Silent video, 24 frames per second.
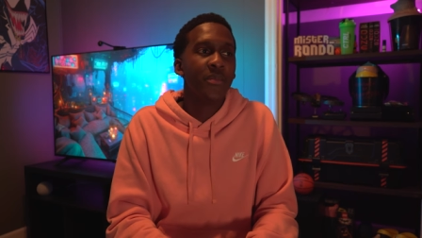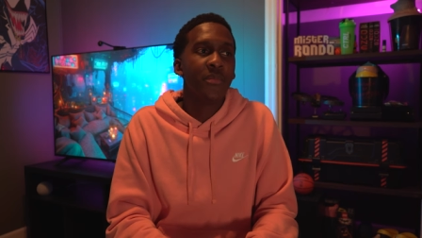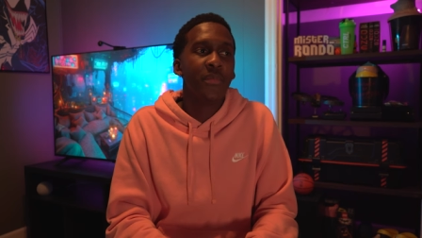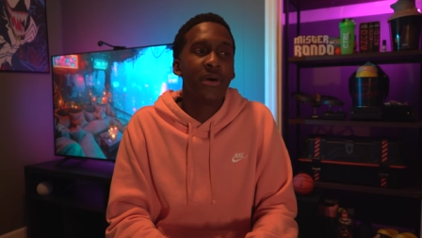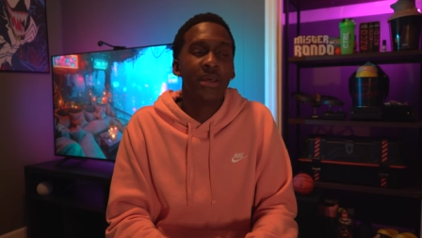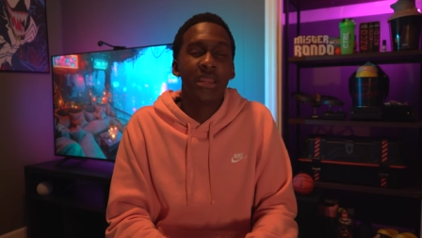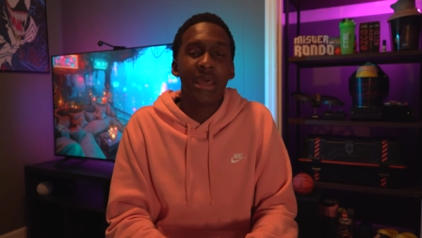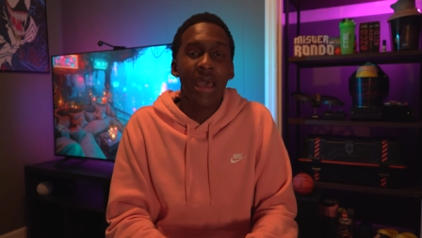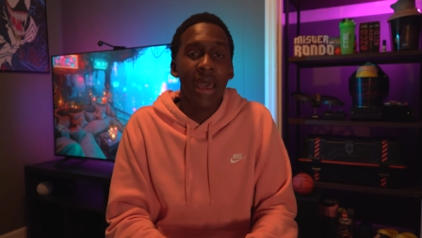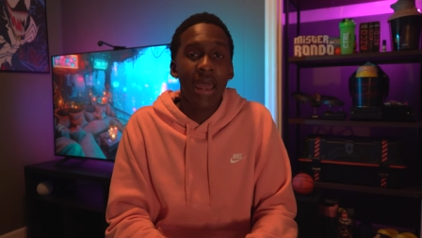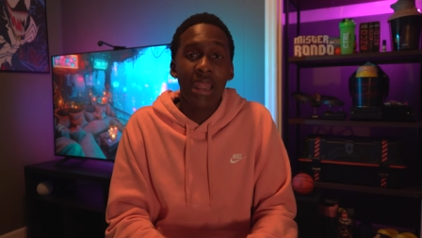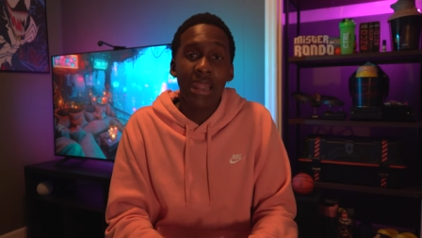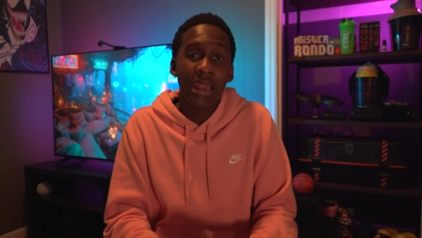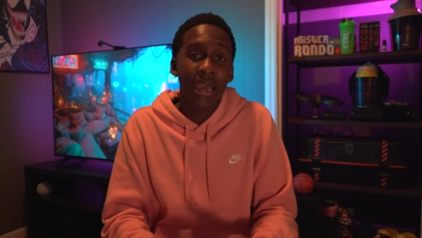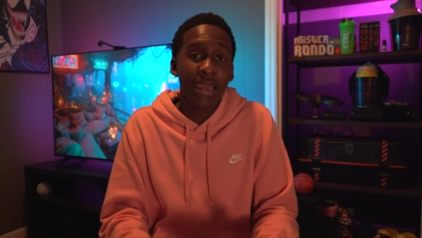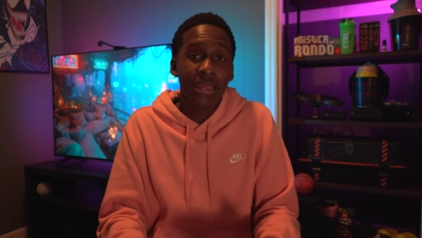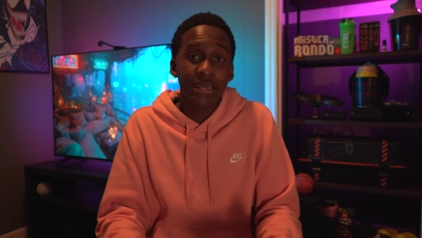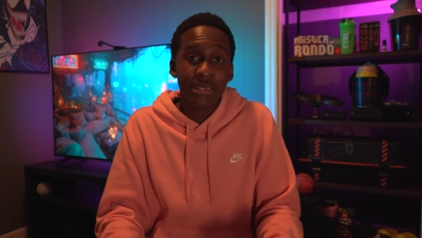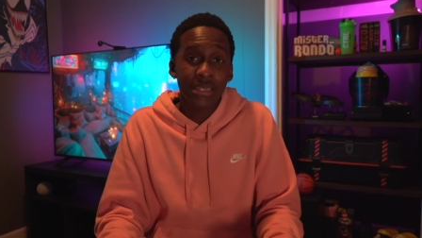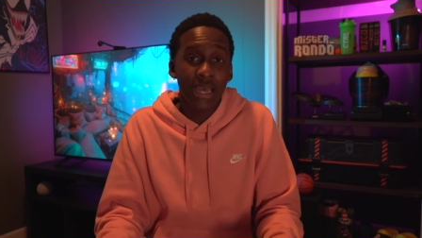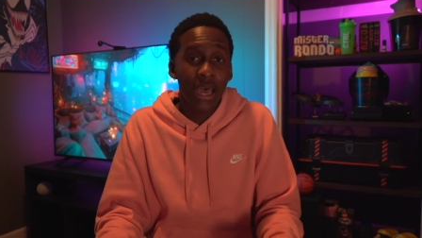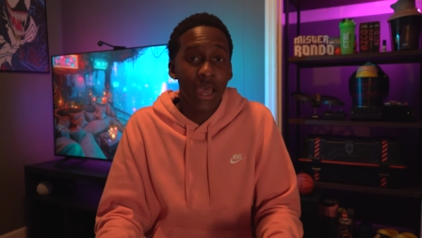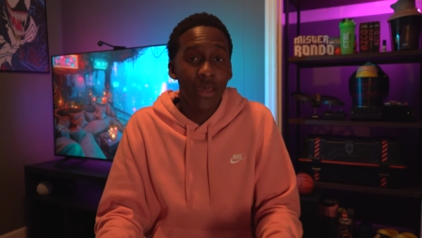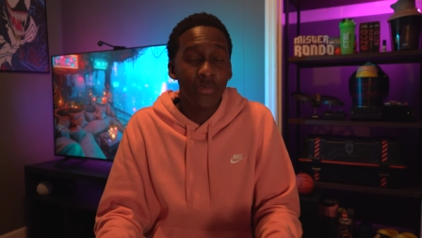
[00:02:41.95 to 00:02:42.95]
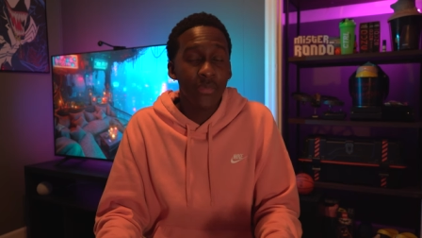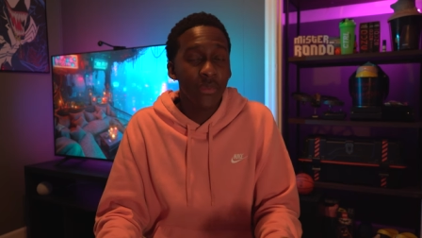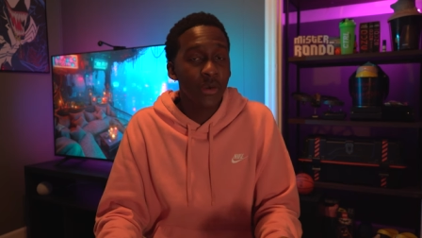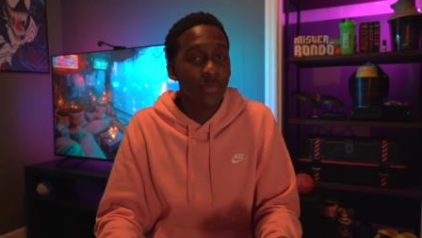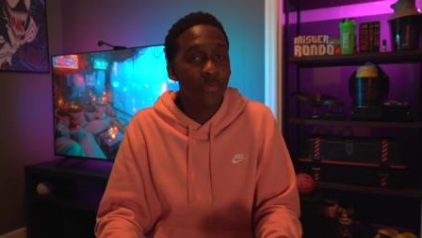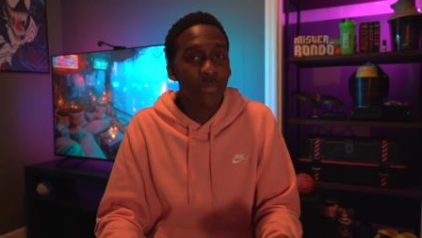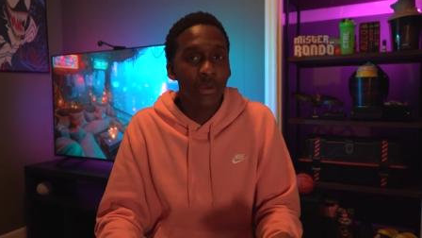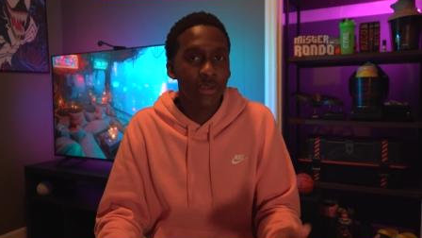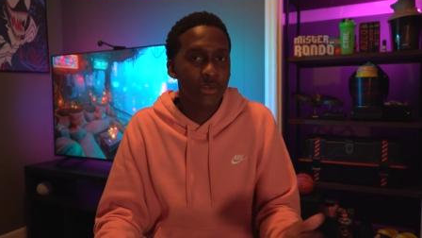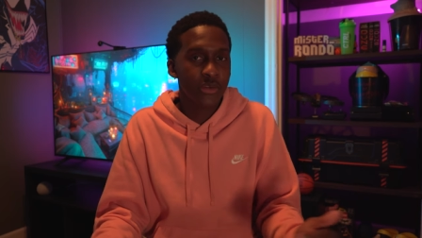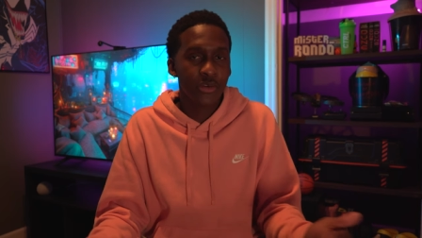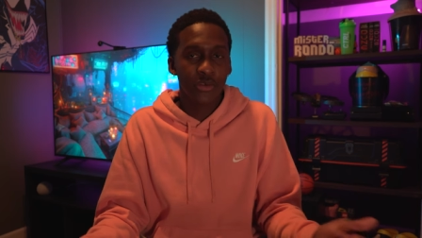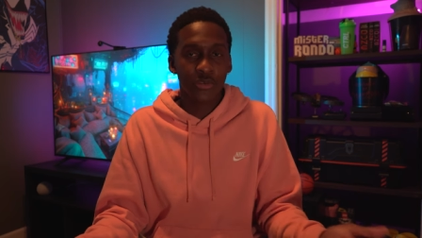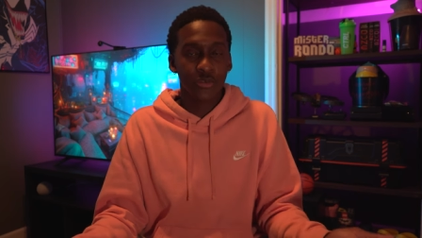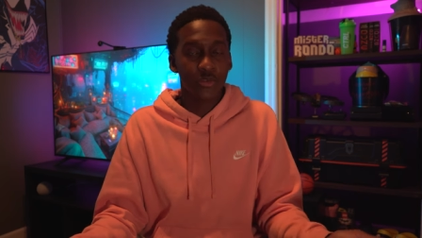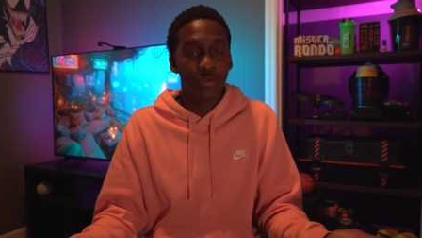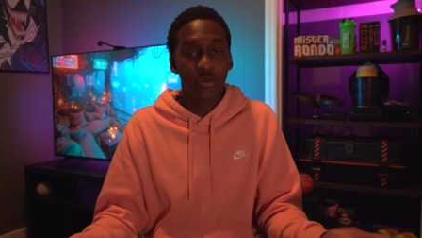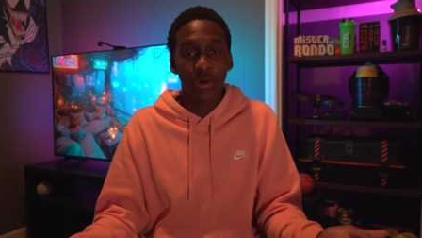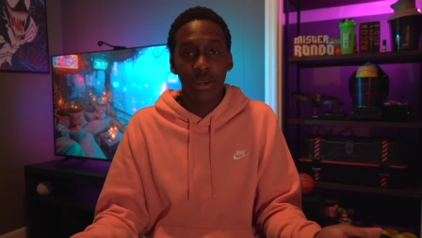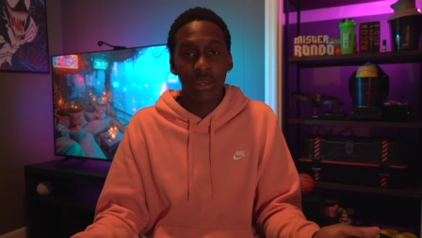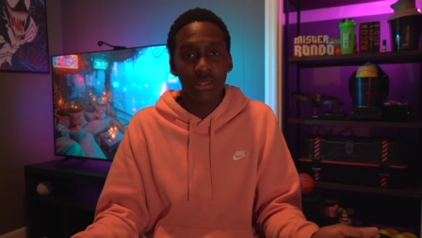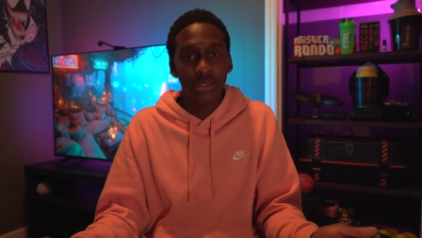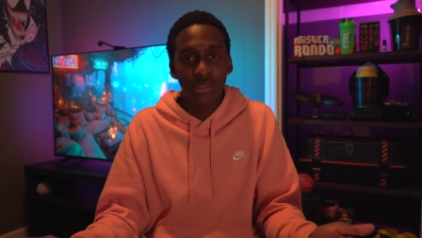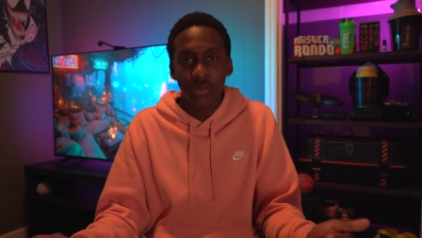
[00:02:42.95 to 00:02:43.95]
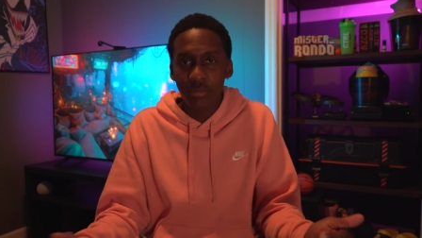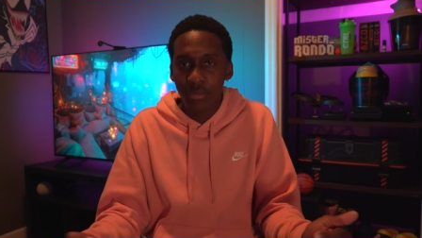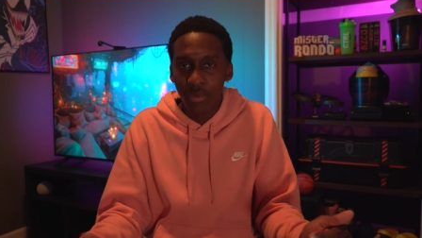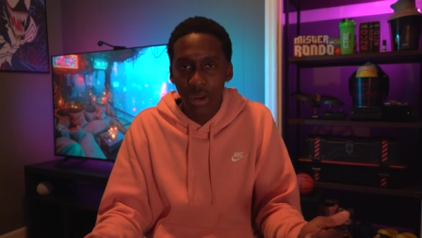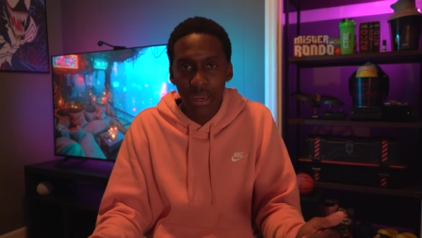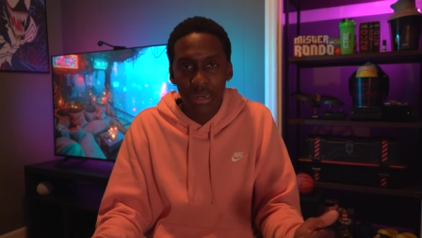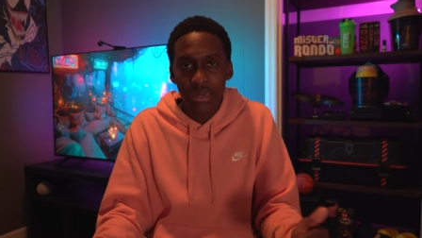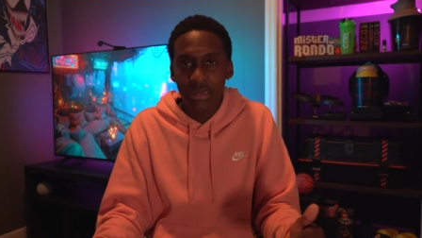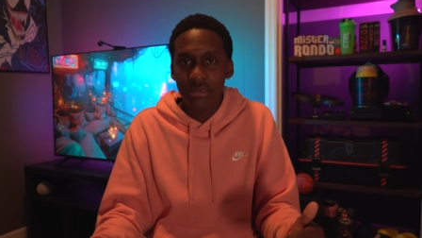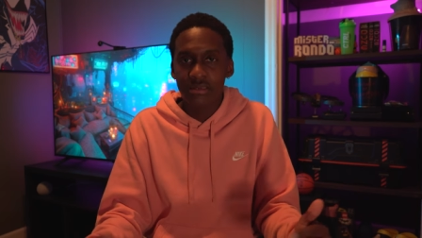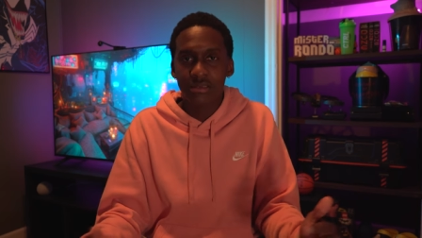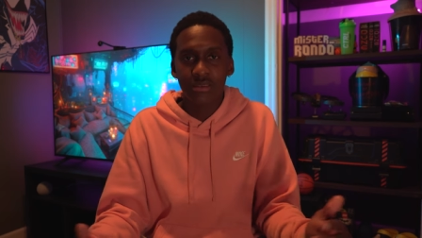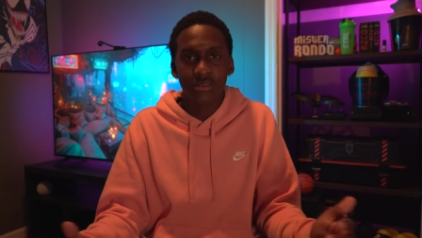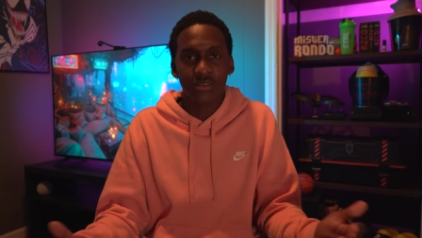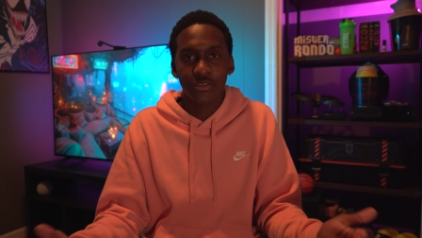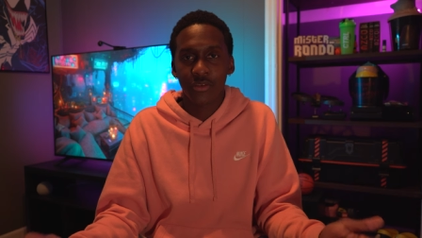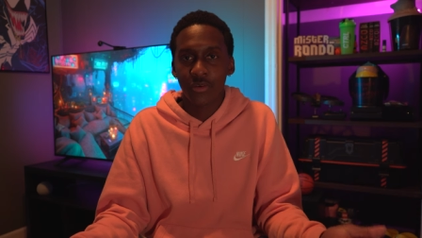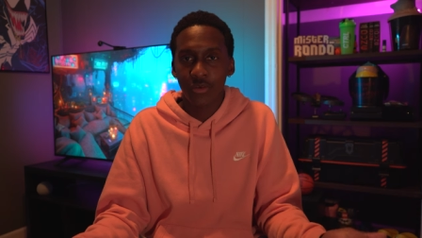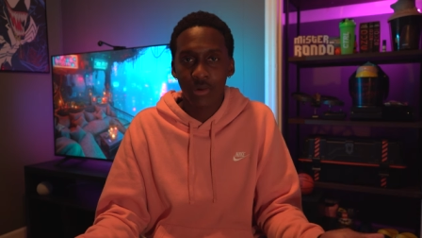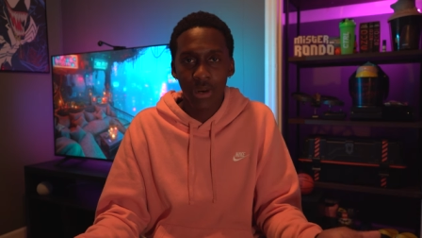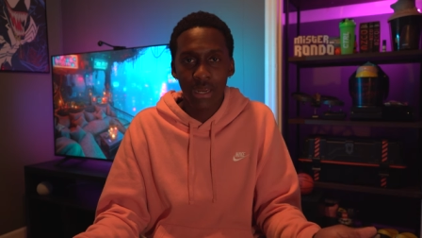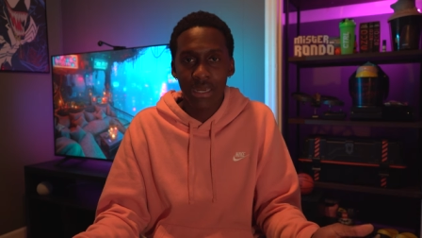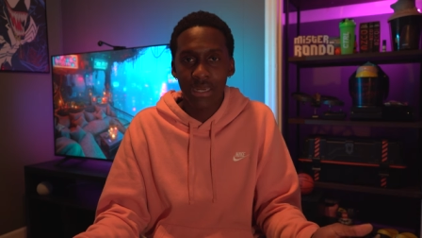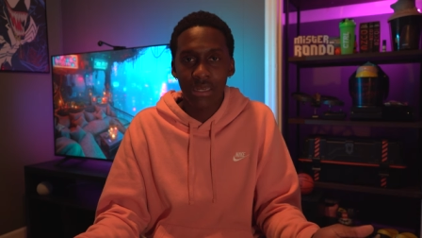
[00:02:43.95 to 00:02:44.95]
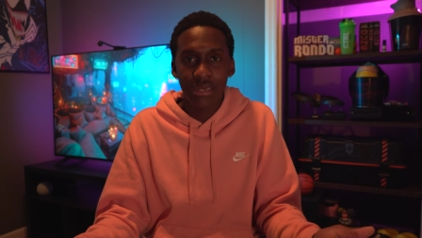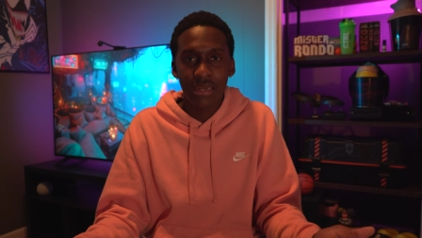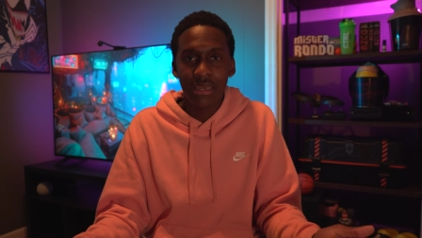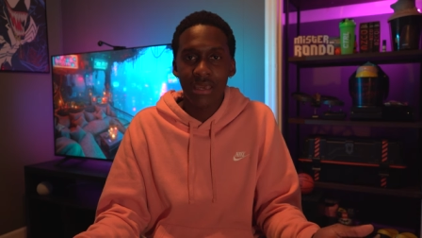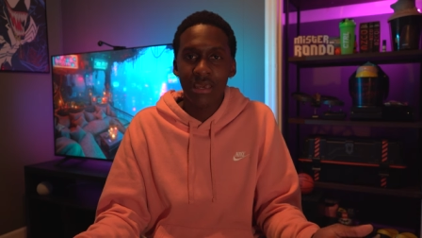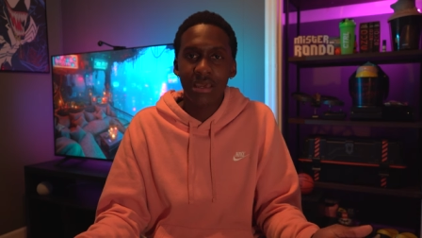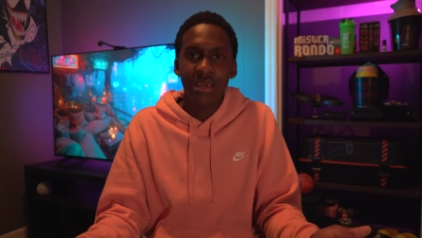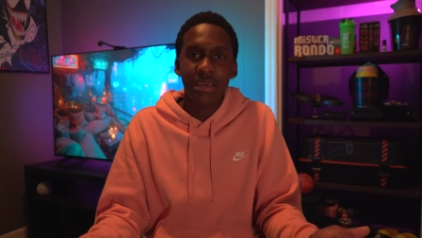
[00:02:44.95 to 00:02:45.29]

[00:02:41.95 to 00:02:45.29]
But at nighttime, the picture is great, the brightness is great,